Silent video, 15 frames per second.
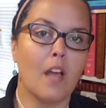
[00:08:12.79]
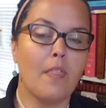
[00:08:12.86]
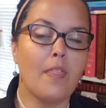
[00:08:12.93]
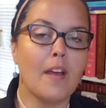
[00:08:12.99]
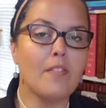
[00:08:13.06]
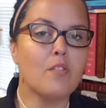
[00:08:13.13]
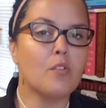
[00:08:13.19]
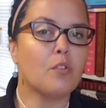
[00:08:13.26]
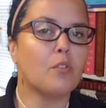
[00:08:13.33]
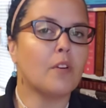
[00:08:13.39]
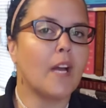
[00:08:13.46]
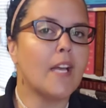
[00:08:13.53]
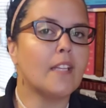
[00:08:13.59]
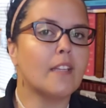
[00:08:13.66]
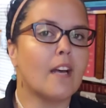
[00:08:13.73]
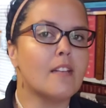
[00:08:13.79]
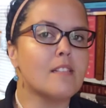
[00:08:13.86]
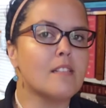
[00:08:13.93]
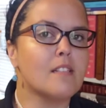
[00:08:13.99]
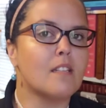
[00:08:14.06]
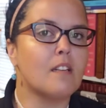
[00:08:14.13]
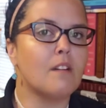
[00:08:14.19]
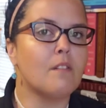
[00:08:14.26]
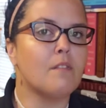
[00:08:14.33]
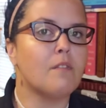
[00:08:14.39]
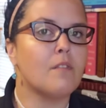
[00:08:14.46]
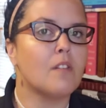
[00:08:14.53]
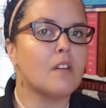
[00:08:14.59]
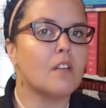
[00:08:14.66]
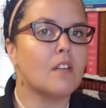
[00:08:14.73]
That's a great lesson of
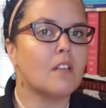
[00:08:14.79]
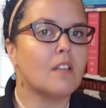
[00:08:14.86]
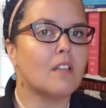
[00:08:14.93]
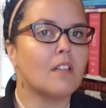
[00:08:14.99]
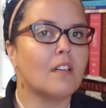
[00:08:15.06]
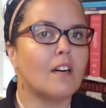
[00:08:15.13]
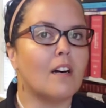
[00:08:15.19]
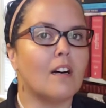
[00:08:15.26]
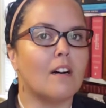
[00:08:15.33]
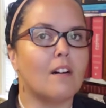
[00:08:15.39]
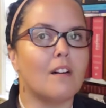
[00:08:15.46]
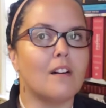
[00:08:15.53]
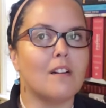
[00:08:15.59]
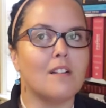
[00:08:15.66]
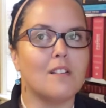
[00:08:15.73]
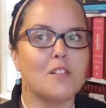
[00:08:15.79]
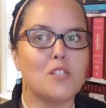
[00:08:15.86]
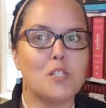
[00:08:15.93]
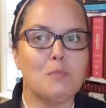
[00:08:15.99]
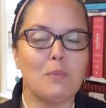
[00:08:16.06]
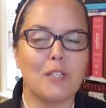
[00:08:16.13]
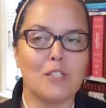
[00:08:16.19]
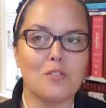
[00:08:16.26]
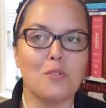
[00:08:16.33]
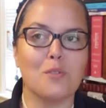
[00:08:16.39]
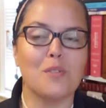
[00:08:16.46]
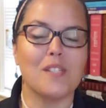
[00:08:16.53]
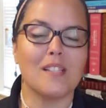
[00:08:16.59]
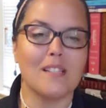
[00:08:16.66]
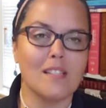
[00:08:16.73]
uh, spiritual
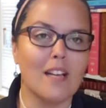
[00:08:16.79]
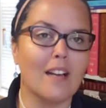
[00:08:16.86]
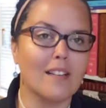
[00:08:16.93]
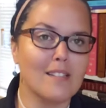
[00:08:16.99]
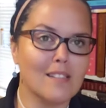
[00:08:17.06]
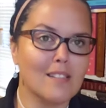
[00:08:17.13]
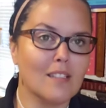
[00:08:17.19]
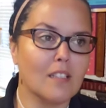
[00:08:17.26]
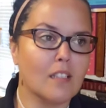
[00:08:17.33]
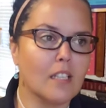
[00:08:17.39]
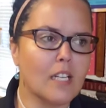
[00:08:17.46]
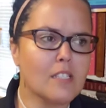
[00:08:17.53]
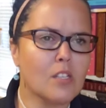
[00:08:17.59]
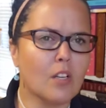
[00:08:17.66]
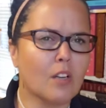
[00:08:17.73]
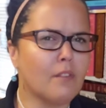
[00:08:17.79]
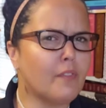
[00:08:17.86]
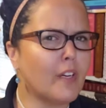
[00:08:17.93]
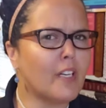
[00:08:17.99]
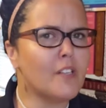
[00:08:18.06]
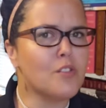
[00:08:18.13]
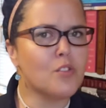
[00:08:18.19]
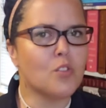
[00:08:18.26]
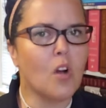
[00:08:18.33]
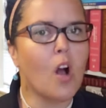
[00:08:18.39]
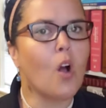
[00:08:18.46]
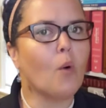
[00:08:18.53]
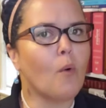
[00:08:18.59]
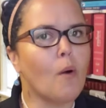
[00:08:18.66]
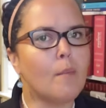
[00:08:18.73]
success. That took a very
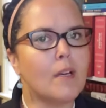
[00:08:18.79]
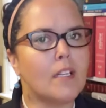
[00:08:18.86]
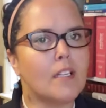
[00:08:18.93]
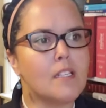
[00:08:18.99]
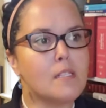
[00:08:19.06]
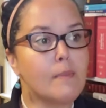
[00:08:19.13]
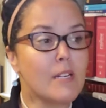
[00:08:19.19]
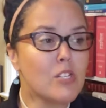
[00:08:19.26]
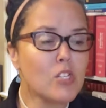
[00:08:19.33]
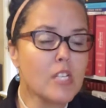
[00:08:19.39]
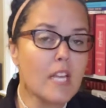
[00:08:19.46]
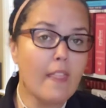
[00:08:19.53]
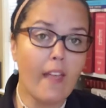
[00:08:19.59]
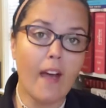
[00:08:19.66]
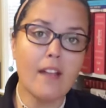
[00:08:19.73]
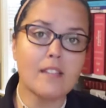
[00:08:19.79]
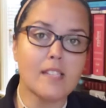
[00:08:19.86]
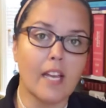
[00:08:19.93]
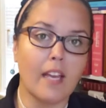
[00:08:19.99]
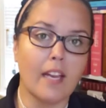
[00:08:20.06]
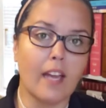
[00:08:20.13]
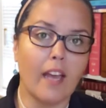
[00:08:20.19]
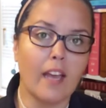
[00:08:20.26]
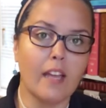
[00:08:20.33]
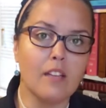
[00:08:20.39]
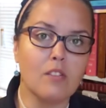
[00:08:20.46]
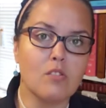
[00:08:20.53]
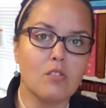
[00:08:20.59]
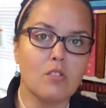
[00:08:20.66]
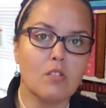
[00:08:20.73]
strong woman, especially in that day and
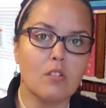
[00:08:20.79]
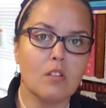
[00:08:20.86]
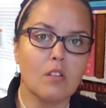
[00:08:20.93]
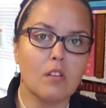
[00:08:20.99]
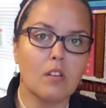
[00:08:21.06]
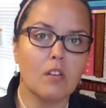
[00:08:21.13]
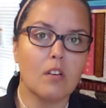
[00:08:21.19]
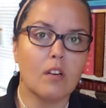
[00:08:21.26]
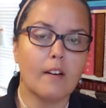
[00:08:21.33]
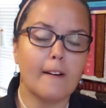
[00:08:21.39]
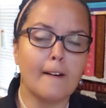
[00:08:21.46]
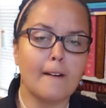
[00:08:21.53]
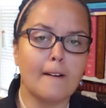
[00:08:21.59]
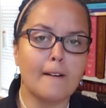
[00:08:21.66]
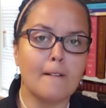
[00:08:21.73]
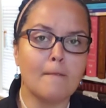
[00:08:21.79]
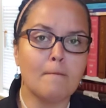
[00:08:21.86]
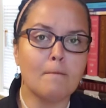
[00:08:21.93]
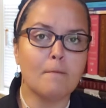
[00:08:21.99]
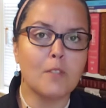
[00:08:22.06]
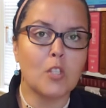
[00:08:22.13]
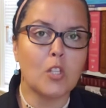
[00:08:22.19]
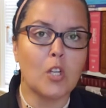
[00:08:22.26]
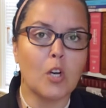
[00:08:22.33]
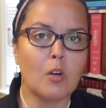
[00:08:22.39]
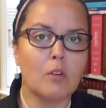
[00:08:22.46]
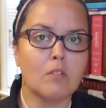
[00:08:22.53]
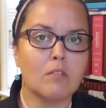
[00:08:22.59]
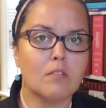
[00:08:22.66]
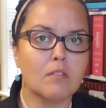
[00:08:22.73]
age. Um, you
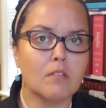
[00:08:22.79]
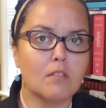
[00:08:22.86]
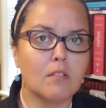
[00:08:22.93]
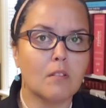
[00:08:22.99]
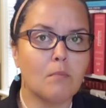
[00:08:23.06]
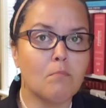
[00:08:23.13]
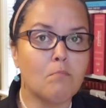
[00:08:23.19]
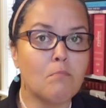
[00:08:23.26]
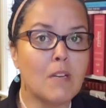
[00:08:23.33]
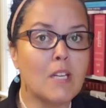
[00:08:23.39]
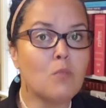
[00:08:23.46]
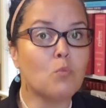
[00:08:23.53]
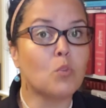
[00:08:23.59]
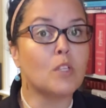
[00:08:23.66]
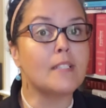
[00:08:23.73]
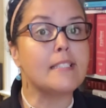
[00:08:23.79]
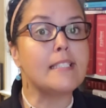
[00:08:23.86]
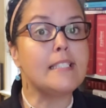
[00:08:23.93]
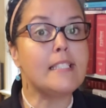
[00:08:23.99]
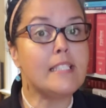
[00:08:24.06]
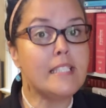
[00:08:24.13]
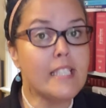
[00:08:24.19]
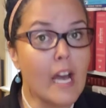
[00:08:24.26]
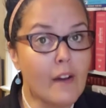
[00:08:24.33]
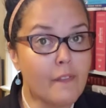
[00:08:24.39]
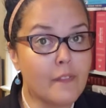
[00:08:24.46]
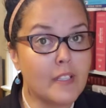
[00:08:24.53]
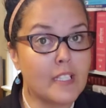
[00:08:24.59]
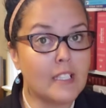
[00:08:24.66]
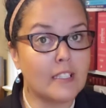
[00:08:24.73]
know, men were
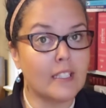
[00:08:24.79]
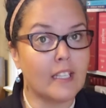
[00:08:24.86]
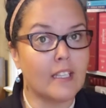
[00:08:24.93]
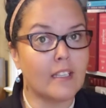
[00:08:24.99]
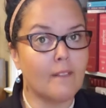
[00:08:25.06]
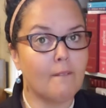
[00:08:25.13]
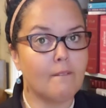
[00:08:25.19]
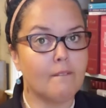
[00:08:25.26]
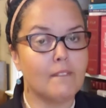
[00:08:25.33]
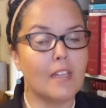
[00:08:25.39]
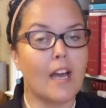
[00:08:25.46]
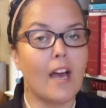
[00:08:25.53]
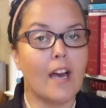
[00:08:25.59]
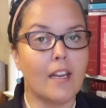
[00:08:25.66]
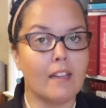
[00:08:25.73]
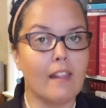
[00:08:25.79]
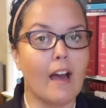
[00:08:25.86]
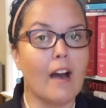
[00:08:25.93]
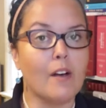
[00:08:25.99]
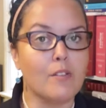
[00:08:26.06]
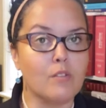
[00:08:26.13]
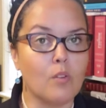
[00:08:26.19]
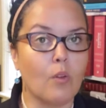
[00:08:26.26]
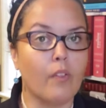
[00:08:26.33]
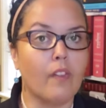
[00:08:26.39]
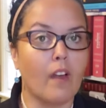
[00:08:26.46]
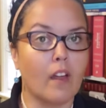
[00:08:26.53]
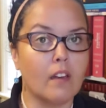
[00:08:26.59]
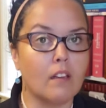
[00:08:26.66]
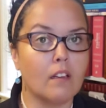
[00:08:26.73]
definitely the head of the household
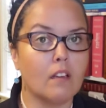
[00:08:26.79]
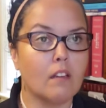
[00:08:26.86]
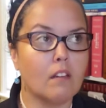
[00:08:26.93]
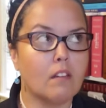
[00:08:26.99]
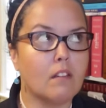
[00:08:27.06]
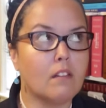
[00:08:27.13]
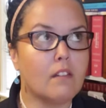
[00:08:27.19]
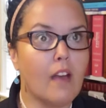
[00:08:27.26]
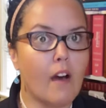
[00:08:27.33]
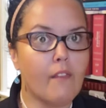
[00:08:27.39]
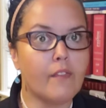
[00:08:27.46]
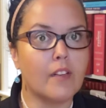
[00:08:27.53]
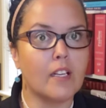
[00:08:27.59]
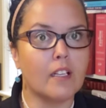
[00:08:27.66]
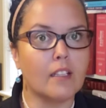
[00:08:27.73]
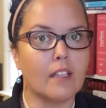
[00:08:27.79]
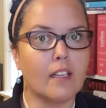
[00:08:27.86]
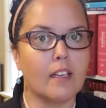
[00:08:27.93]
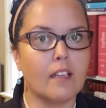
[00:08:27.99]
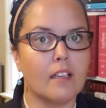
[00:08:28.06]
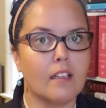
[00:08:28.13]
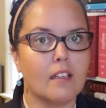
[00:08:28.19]
then. Definitely